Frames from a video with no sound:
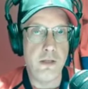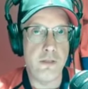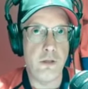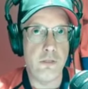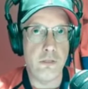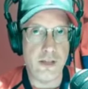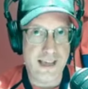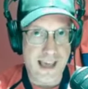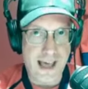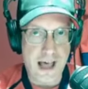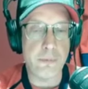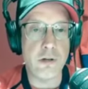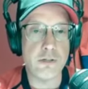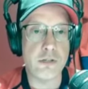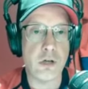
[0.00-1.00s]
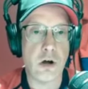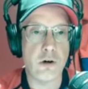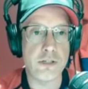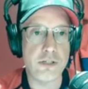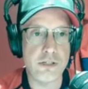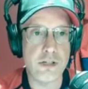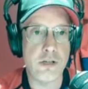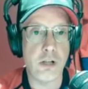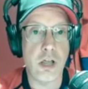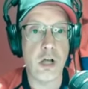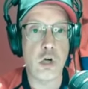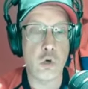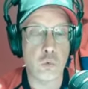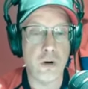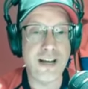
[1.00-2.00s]
the Capitals are
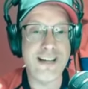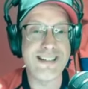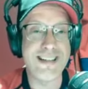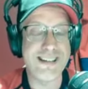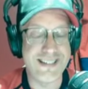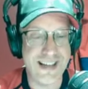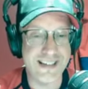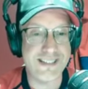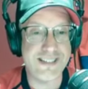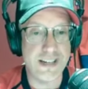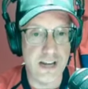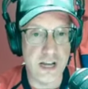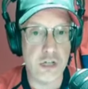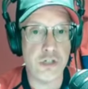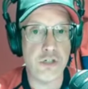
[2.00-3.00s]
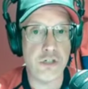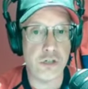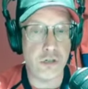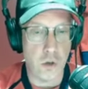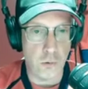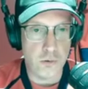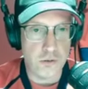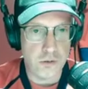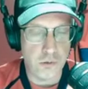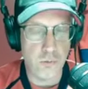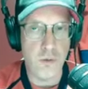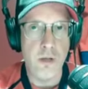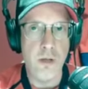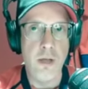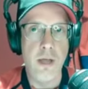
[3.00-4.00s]
still a great destination to go
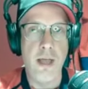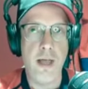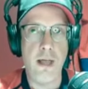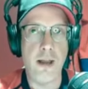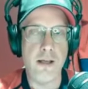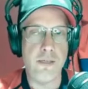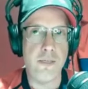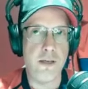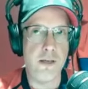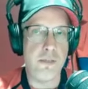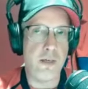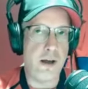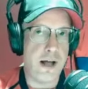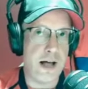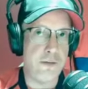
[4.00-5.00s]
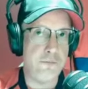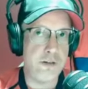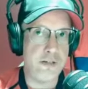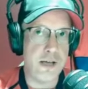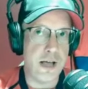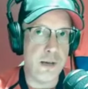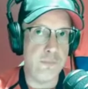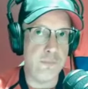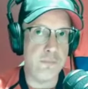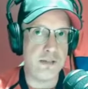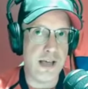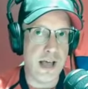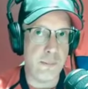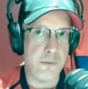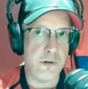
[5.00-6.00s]
to. And I think that
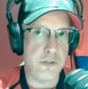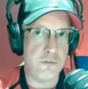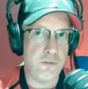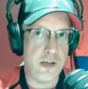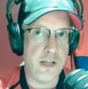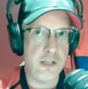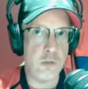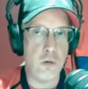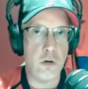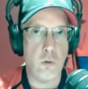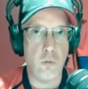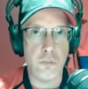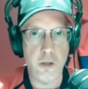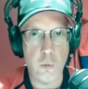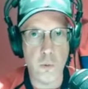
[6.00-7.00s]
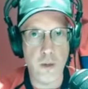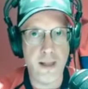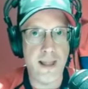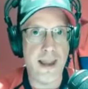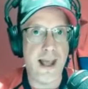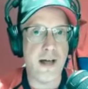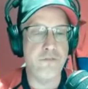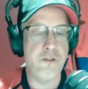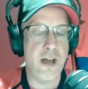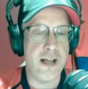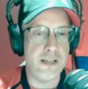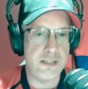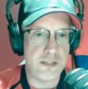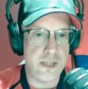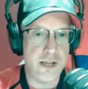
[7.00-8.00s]
oftentimes as Capitals fans, we don't think we can
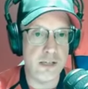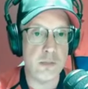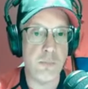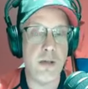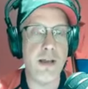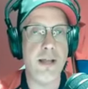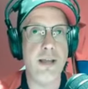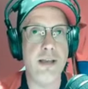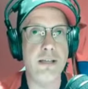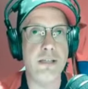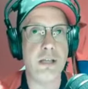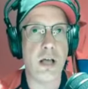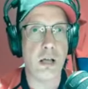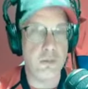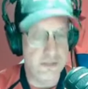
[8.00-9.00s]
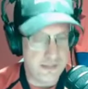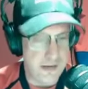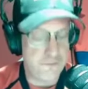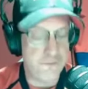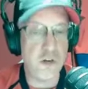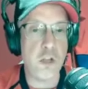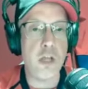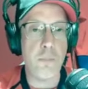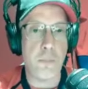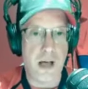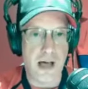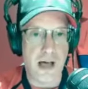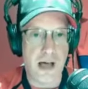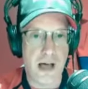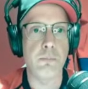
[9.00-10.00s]
have nice things, but it is definitely
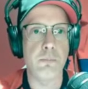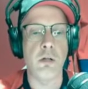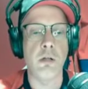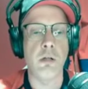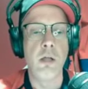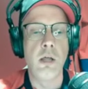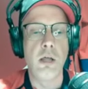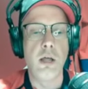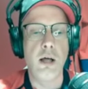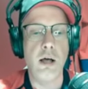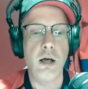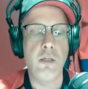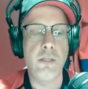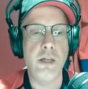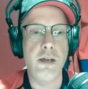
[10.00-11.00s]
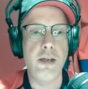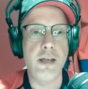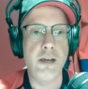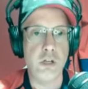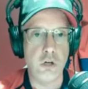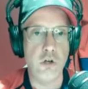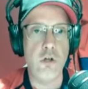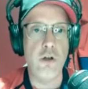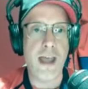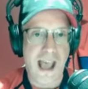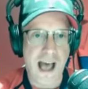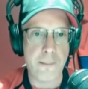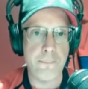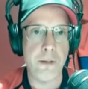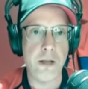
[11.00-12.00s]
possible that it could
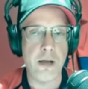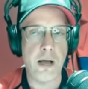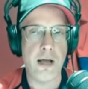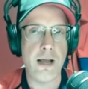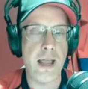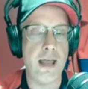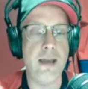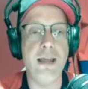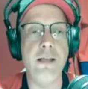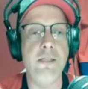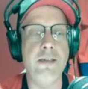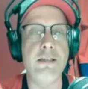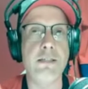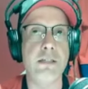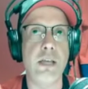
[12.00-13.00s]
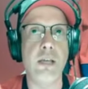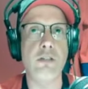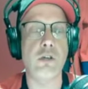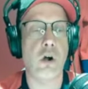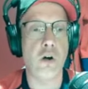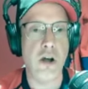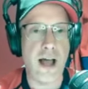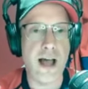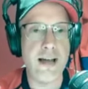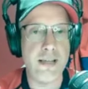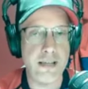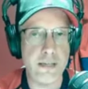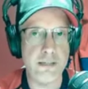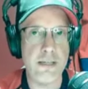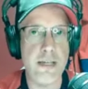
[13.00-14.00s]
happen. Again, these things are
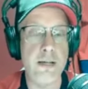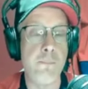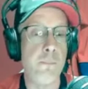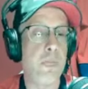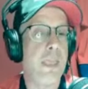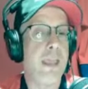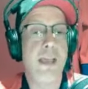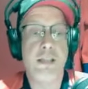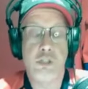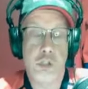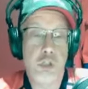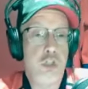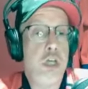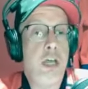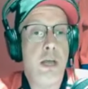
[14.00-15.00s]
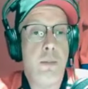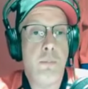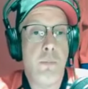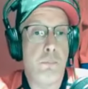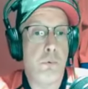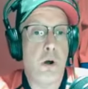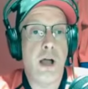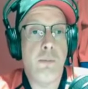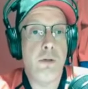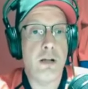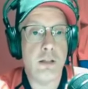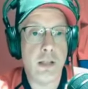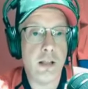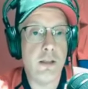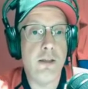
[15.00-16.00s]
not easy. Is GM Brian
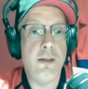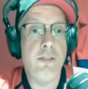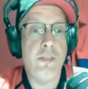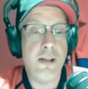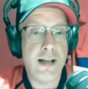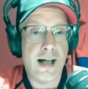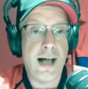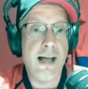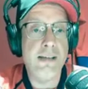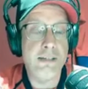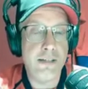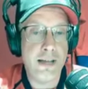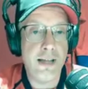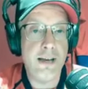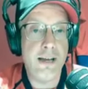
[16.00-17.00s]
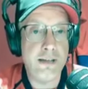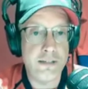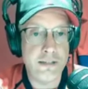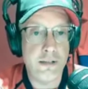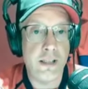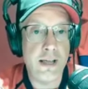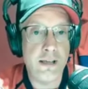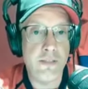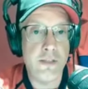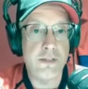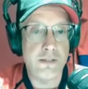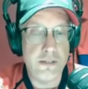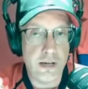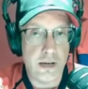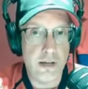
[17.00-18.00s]
McClellan the guy to get a deal like
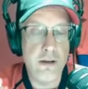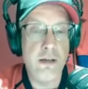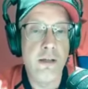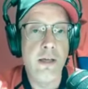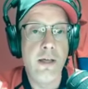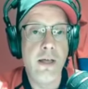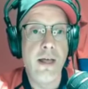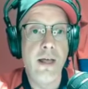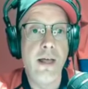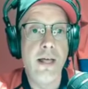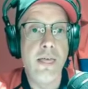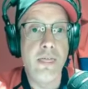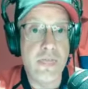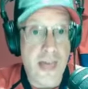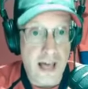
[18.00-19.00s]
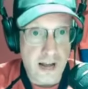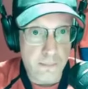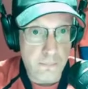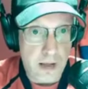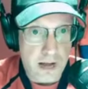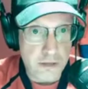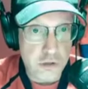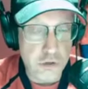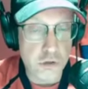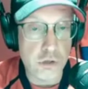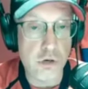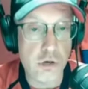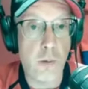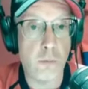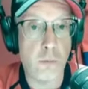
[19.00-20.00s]
this done? That I'm not
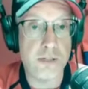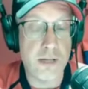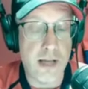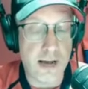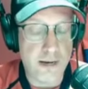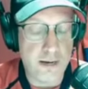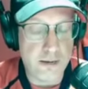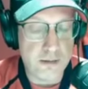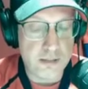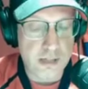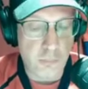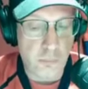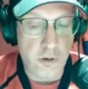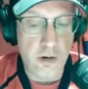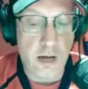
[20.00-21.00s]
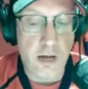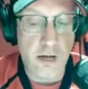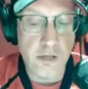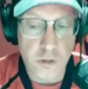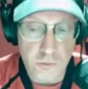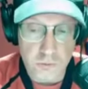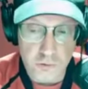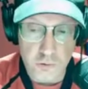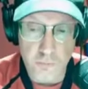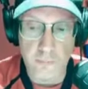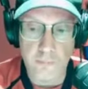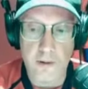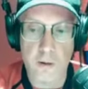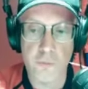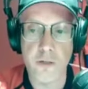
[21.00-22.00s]
sure. I was talking to someone on YouTube
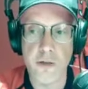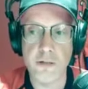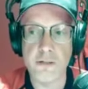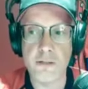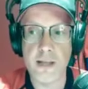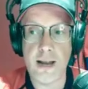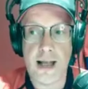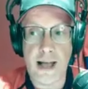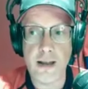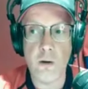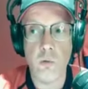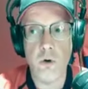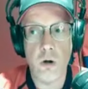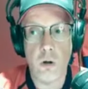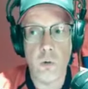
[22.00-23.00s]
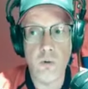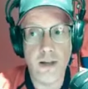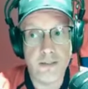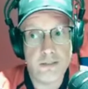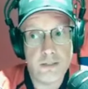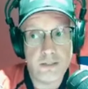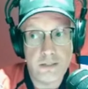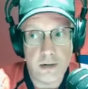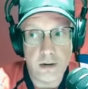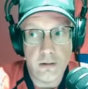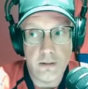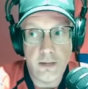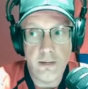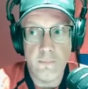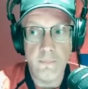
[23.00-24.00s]
about this, that I don't know
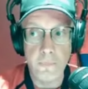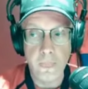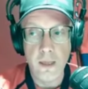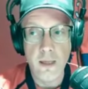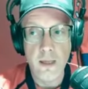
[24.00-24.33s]
necessarily